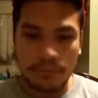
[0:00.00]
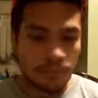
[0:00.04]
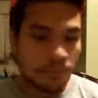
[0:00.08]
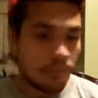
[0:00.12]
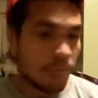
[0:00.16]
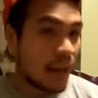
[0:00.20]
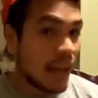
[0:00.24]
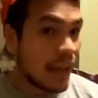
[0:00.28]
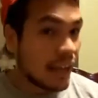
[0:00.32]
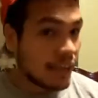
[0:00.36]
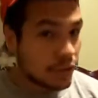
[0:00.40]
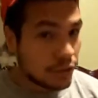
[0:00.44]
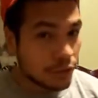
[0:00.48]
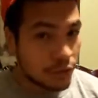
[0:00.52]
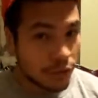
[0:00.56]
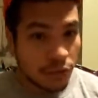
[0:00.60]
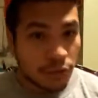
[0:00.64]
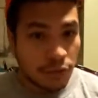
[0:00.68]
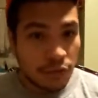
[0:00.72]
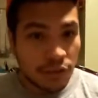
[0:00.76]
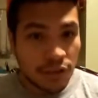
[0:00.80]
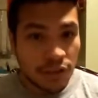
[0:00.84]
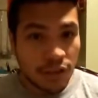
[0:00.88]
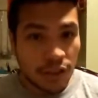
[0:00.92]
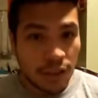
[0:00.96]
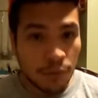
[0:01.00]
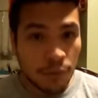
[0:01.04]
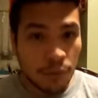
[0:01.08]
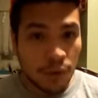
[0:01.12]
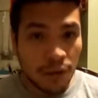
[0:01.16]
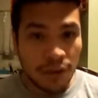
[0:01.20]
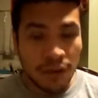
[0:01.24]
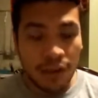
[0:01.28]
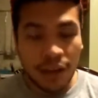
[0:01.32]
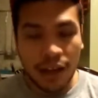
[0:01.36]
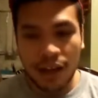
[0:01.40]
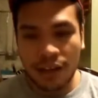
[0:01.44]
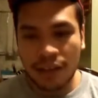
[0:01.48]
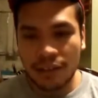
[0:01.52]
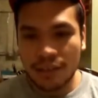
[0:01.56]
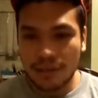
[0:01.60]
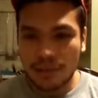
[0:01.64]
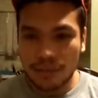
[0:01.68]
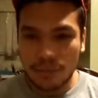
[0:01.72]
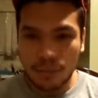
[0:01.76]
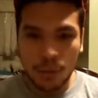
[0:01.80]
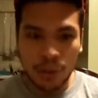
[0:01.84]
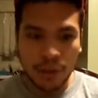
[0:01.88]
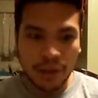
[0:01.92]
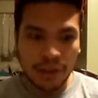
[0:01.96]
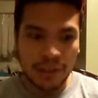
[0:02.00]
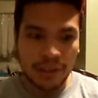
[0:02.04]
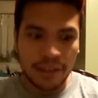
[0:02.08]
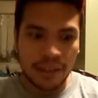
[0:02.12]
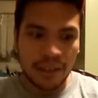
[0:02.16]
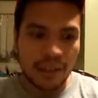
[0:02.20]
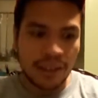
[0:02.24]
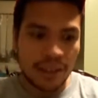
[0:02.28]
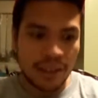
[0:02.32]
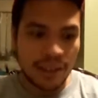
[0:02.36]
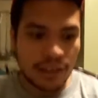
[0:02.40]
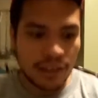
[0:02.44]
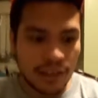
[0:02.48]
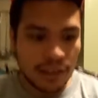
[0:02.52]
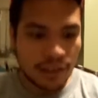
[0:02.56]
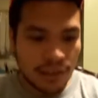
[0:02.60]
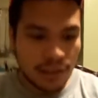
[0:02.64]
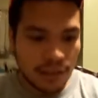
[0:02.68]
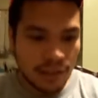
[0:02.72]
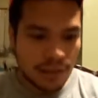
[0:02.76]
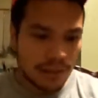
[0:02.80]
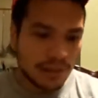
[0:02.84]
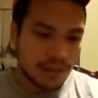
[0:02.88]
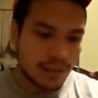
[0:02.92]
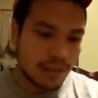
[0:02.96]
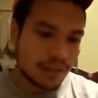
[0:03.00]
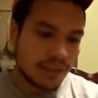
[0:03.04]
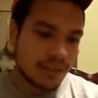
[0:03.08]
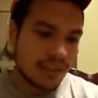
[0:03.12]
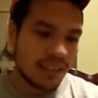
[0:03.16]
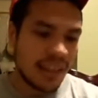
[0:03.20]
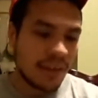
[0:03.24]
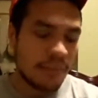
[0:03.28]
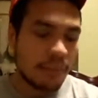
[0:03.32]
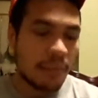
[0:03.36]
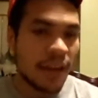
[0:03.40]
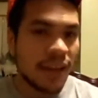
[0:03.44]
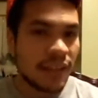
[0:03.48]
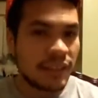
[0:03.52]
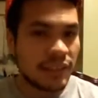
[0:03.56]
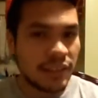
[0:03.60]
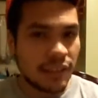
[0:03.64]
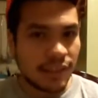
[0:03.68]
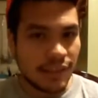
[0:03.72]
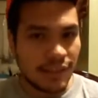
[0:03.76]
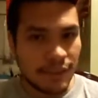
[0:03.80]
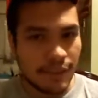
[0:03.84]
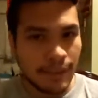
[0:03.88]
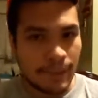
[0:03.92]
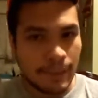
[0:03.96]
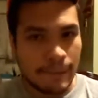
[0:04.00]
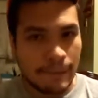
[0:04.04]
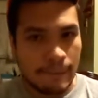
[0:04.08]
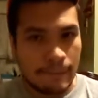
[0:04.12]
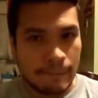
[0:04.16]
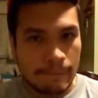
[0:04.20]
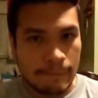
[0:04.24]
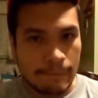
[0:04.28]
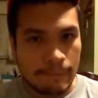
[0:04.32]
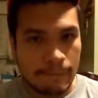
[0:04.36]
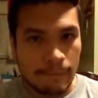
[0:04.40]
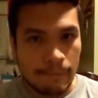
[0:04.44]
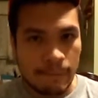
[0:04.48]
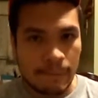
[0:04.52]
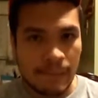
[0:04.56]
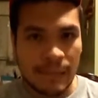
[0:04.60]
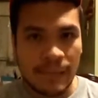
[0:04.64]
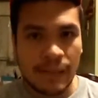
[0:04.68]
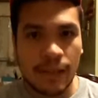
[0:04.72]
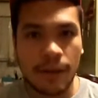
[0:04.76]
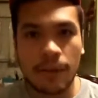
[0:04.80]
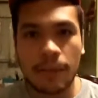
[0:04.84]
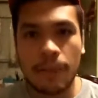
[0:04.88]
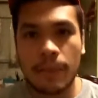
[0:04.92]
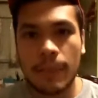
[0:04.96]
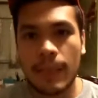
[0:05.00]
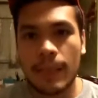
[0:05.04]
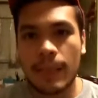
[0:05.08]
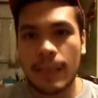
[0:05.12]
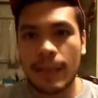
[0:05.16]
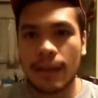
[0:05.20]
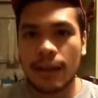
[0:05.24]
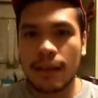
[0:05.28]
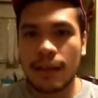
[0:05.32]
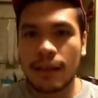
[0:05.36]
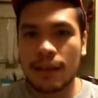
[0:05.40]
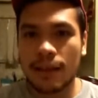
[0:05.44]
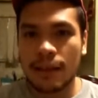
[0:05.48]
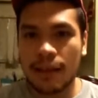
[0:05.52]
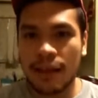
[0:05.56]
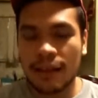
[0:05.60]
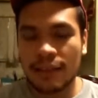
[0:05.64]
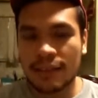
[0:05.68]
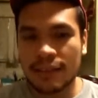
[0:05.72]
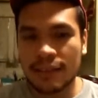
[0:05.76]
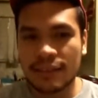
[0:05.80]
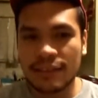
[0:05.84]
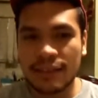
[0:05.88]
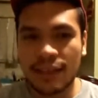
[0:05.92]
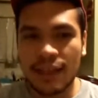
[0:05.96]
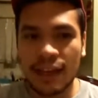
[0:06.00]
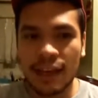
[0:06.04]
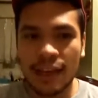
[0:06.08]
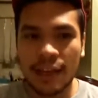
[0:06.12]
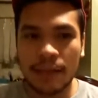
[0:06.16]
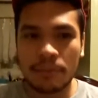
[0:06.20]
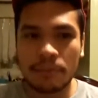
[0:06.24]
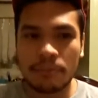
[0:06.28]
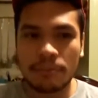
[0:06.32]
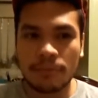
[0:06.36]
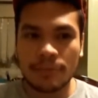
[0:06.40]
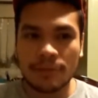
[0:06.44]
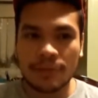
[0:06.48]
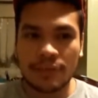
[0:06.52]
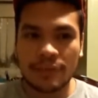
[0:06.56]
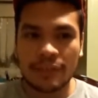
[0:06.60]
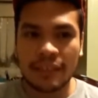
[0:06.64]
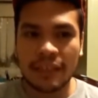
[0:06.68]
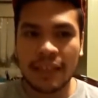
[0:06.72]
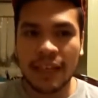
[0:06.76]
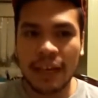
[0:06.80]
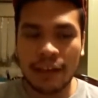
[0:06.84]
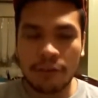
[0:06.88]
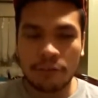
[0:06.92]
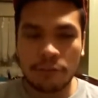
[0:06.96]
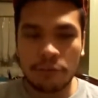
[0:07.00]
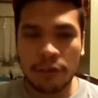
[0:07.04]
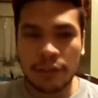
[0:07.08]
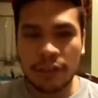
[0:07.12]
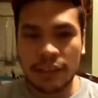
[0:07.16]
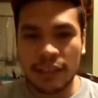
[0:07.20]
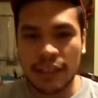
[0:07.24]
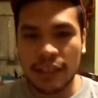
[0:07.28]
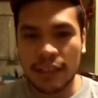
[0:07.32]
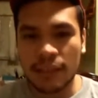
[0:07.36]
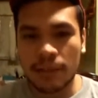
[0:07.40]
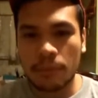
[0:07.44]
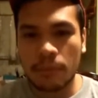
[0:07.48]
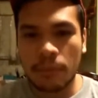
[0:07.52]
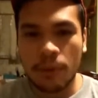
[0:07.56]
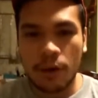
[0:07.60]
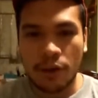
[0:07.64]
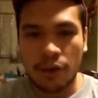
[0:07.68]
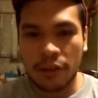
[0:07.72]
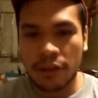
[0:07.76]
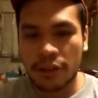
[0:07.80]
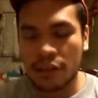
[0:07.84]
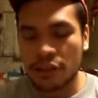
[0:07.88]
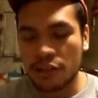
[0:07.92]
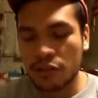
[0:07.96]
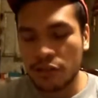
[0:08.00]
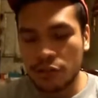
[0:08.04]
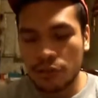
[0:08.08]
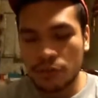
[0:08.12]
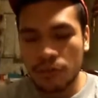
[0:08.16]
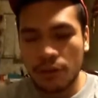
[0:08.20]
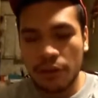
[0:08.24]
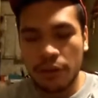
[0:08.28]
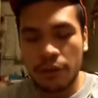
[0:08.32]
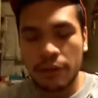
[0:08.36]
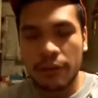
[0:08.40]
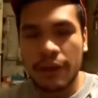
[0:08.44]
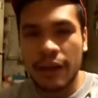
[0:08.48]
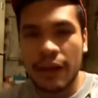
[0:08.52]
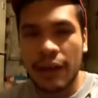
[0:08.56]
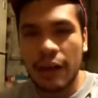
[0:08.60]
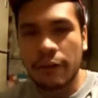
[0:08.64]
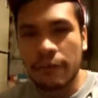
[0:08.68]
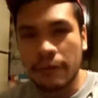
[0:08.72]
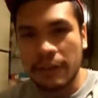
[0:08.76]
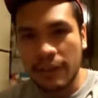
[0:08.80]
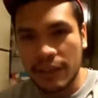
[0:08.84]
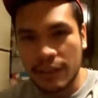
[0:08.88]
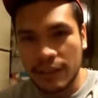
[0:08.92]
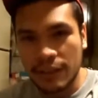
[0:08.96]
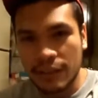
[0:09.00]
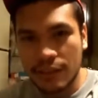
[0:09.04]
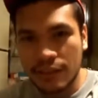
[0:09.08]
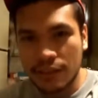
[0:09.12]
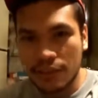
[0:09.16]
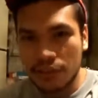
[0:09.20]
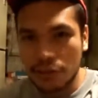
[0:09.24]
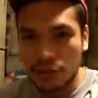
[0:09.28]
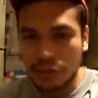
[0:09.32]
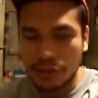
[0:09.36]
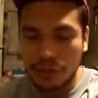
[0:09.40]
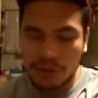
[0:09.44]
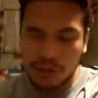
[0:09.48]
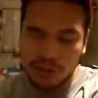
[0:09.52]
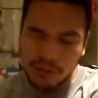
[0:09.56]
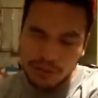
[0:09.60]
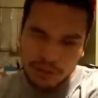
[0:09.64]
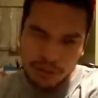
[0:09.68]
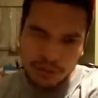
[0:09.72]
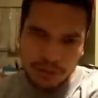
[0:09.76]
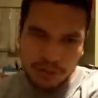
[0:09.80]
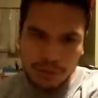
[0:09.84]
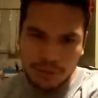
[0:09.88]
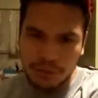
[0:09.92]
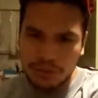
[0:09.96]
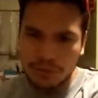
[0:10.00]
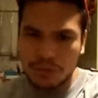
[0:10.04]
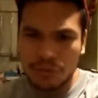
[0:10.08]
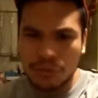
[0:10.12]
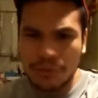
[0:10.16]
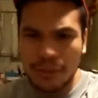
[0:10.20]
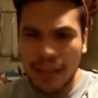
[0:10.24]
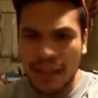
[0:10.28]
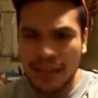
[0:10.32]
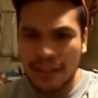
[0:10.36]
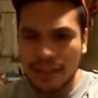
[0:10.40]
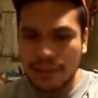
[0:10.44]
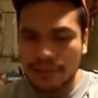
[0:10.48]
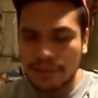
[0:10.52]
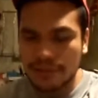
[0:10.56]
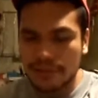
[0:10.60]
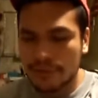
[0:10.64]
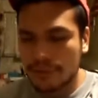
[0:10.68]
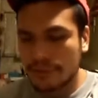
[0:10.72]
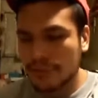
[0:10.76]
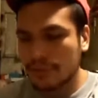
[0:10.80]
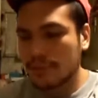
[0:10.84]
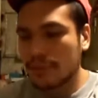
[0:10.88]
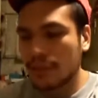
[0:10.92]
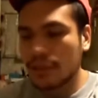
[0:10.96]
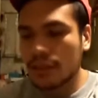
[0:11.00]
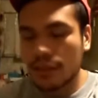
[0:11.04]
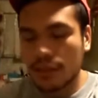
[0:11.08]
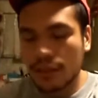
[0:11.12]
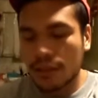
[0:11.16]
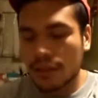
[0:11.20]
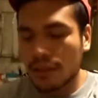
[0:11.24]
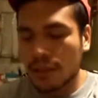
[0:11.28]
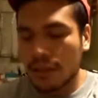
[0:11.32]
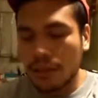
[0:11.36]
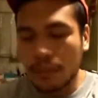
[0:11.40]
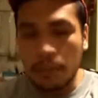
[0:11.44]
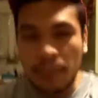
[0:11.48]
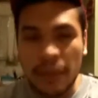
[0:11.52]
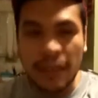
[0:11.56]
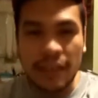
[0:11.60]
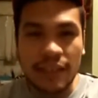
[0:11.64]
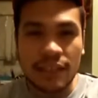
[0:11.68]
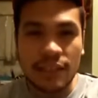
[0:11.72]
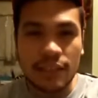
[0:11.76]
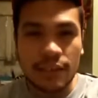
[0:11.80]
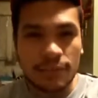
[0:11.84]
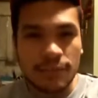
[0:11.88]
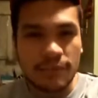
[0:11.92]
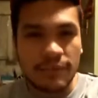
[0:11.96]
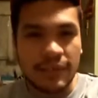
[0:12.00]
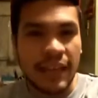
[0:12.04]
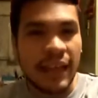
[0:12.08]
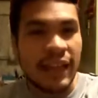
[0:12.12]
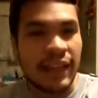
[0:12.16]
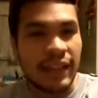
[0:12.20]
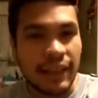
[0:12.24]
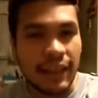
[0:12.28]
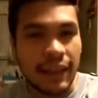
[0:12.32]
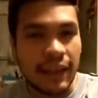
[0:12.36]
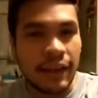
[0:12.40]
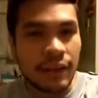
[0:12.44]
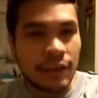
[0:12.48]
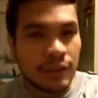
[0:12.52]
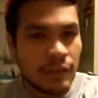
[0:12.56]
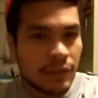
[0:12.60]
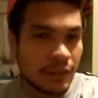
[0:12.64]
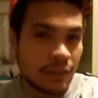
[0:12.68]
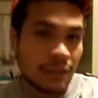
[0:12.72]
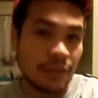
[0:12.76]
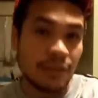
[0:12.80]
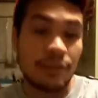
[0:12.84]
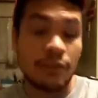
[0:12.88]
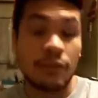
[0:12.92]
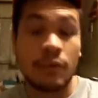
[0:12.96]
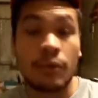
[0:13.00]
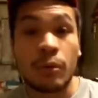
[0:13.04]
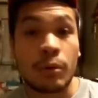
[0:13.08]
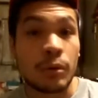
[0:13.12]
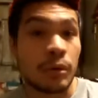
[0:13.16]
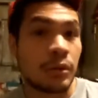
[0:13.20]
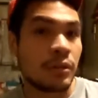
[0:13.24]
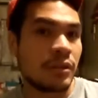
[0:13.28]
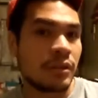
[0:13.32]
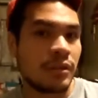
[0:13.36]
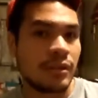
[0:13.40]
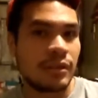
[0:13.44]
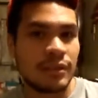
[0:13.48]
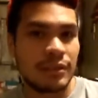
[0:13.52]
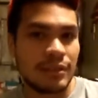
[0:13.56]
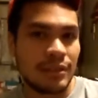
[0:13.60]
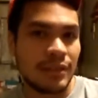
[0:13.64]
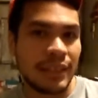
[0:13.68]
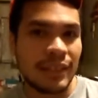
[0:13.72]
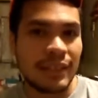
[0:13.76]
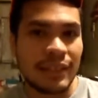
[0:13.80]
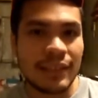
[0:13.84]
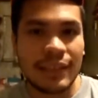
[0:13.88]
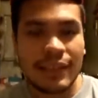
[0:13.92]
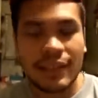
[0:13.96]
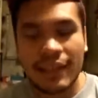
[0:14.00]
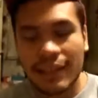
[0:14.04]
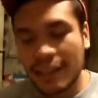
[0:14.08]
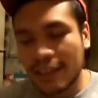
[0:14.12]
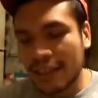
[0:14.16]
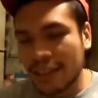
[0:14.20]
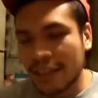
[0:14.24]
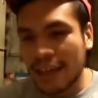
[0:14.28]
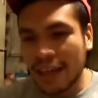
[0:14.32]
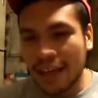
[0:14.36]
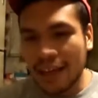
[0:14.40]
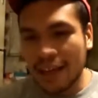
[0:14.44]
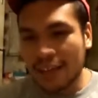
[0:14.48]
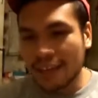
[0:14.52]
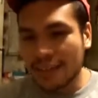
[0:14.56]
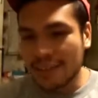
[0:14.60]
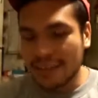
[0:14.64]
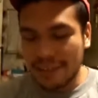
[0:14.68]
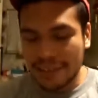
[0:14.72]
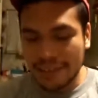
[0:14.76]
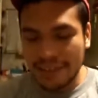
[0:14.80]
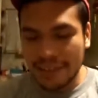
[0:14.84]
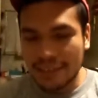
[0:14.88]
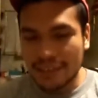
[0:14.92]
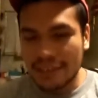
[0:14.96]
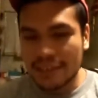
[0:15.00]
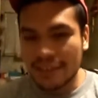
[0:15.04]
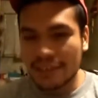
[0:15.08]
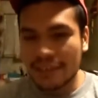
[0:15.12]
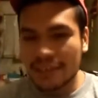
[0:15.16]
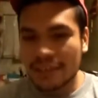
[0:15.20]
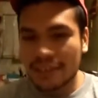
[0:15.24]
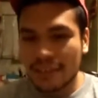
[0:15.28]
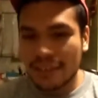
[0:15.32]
masters and whatnot working in, let's say, Manchester, you know, at the time you can't really market it to other areas just due to lack of means of getting there. You can go horse, like, yeah, you can.